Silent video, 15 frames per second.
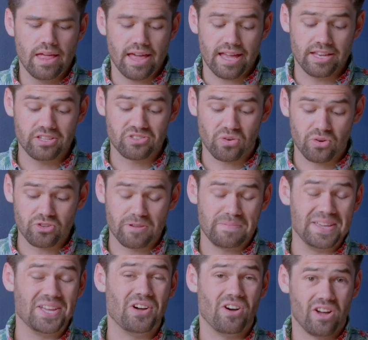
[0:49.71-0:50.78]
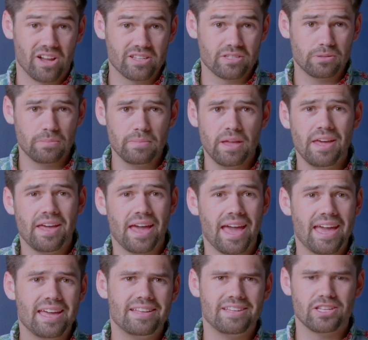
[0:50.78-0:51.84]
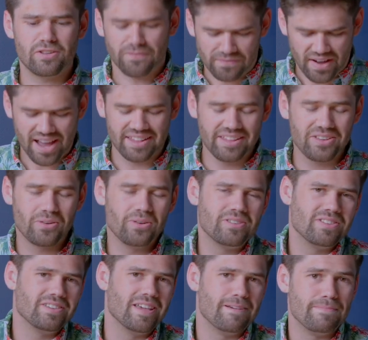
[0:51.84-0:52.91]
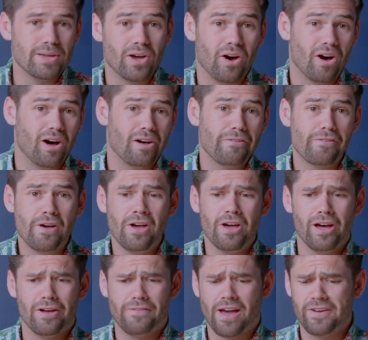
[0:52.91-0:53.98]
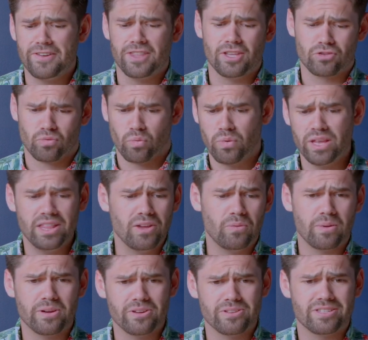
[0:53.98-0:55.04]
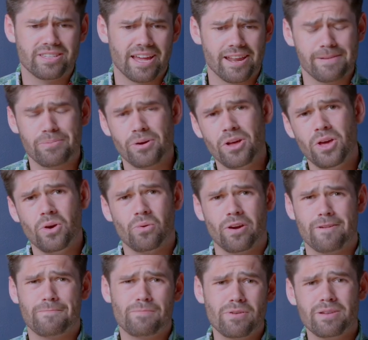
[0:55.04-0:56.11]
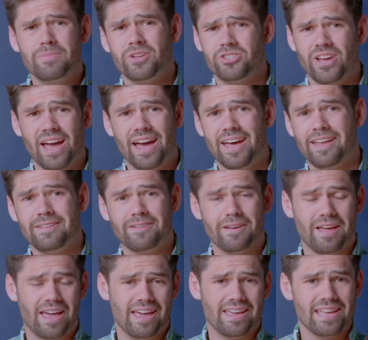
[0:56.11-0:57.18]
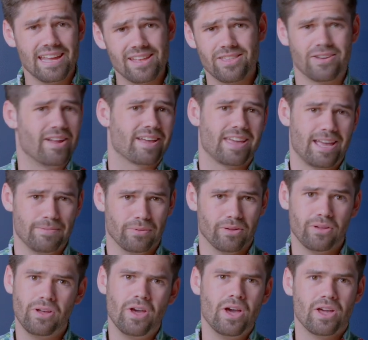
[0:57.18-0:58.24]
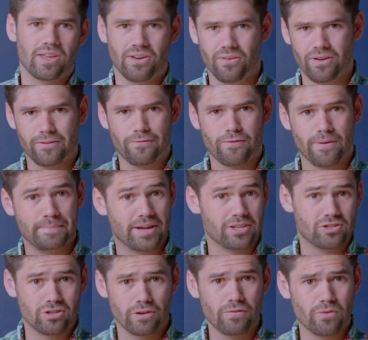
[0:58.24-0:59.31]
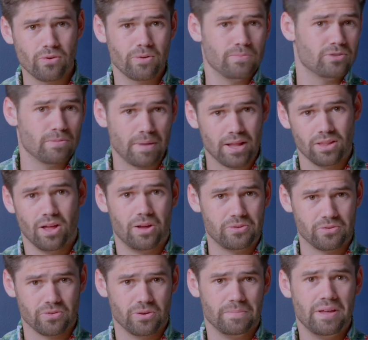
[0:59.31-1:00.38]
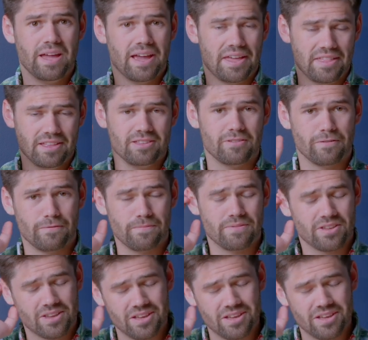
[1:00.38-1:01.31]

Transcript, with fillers: It is going to be awesome and it's finally going to get me off of having this really weird setup where I've pretty much had a ethernet cable going from my server room to my laundry room and then